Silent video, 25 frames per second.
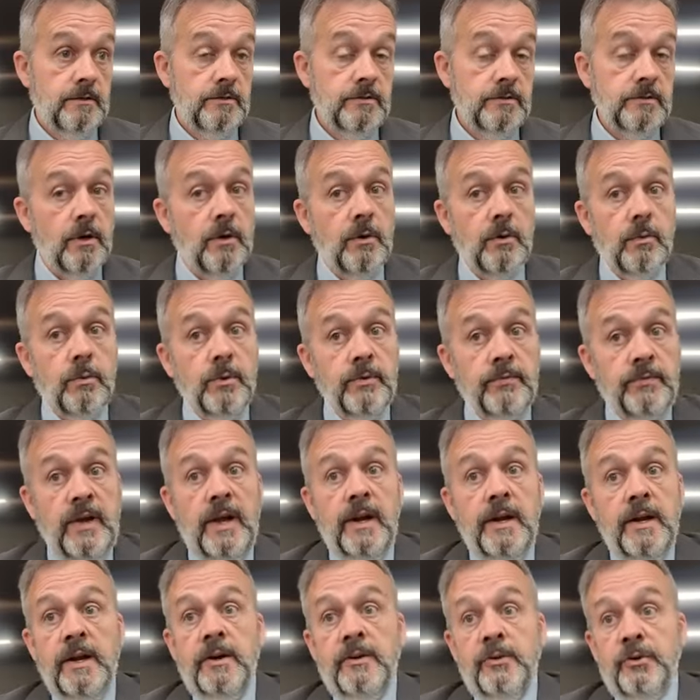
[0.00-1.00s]
So we've
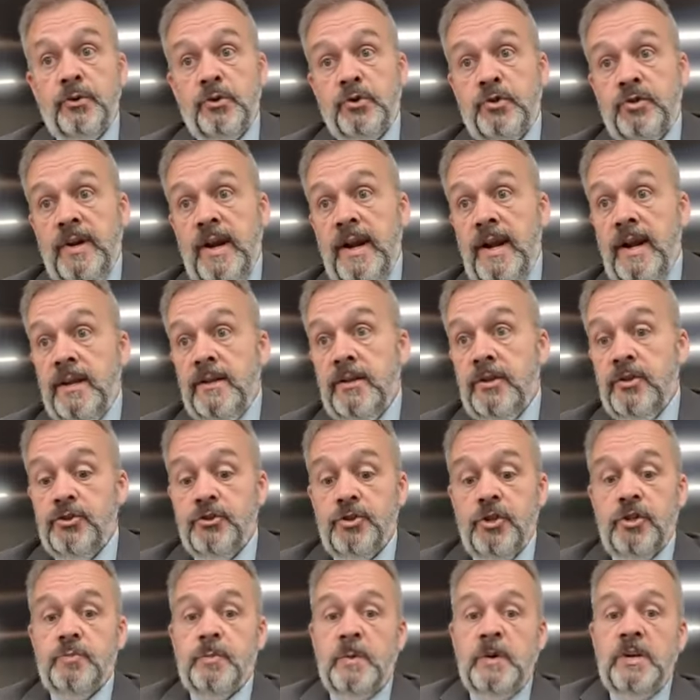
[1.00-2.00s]
got to understand that
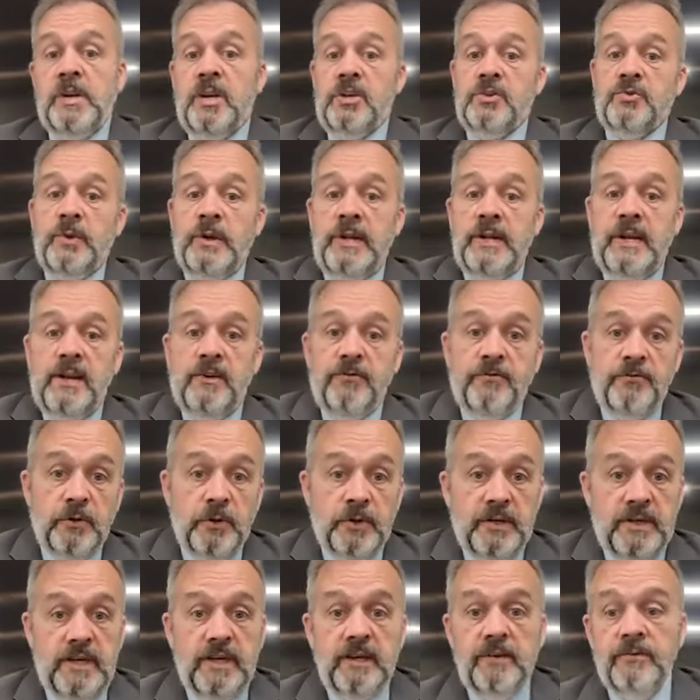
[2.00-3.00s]
just because we get
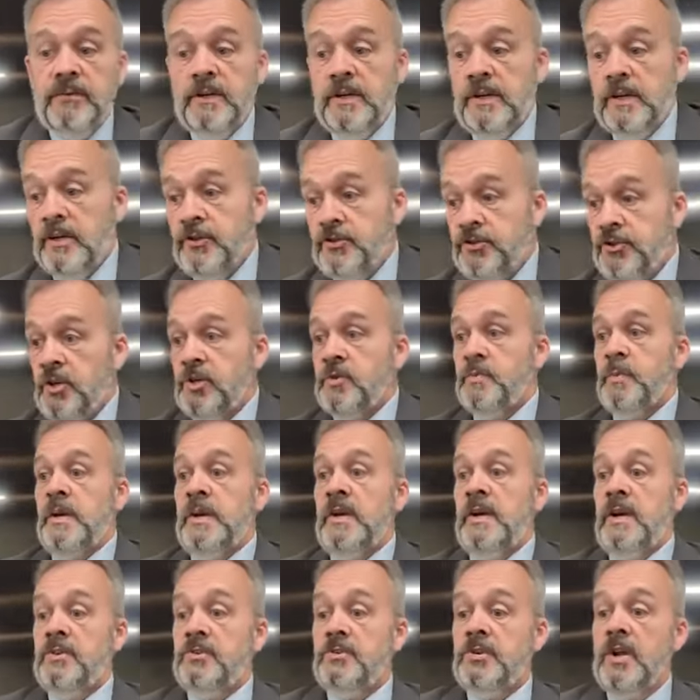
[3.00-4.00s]
forgiven and just
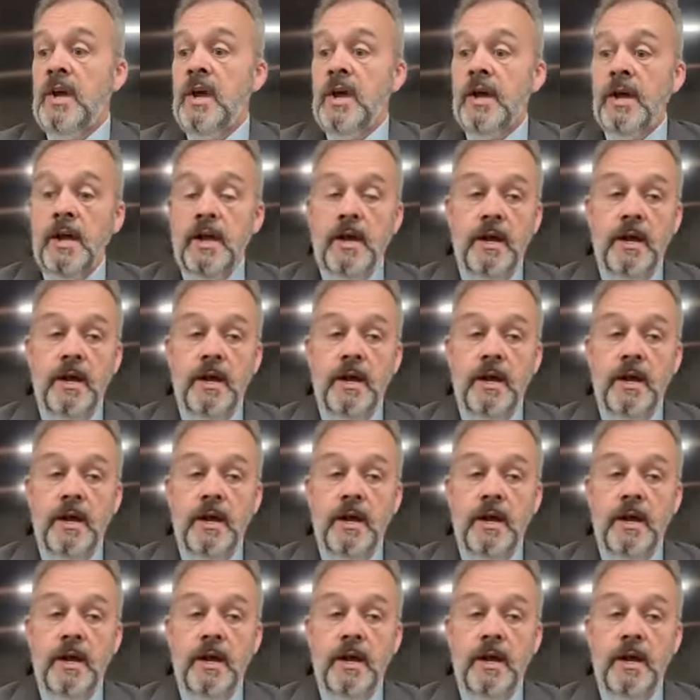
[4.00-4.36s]
because uh,